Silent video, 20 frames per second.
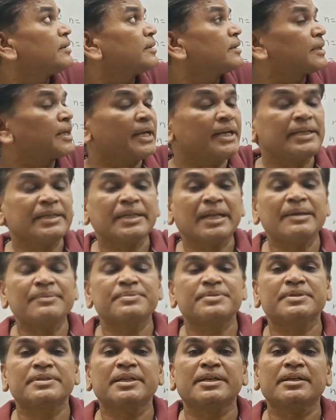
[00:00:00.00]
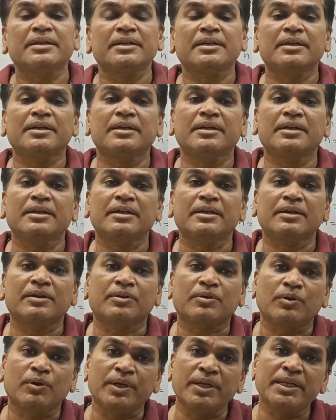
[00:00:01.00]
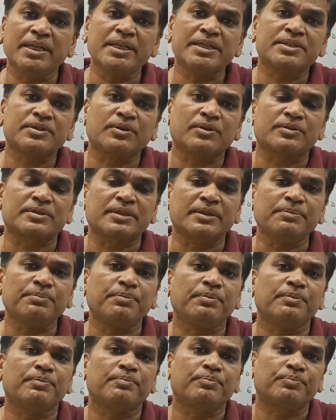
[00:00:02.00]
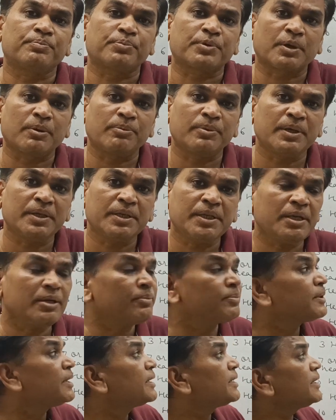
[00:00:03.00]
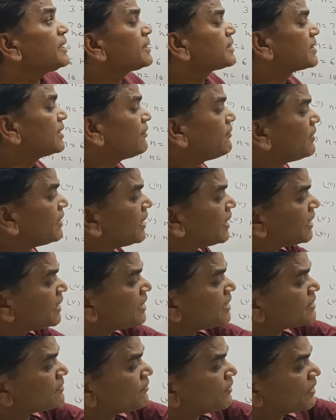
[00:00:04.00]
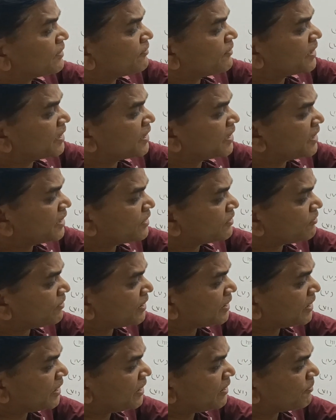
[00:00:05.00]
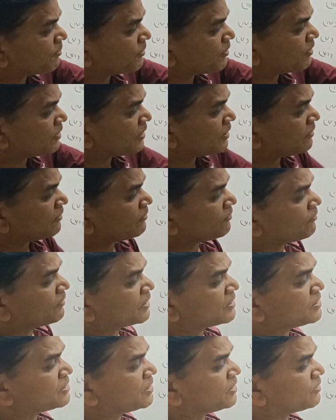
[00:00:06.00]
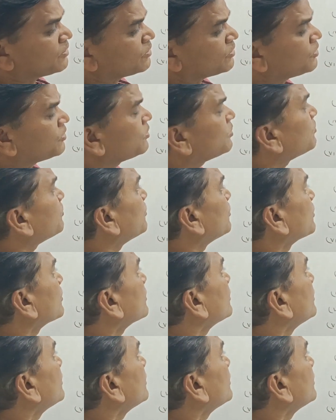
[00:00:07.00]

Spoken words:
times the coin is toss up, probability of getting 7 head is 120 upon 1024.